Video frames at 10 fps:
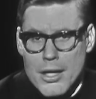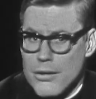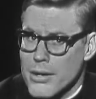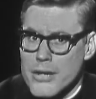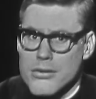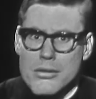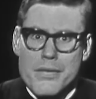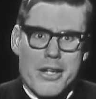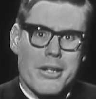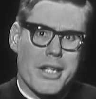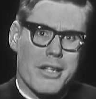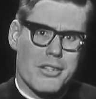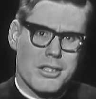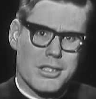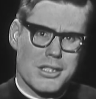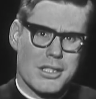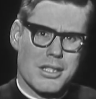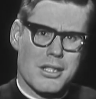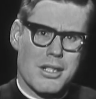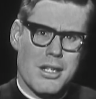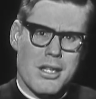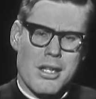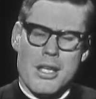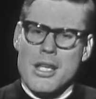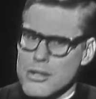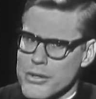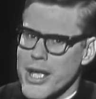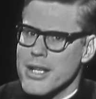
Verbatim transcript: Christ knew of their intentions. He knew they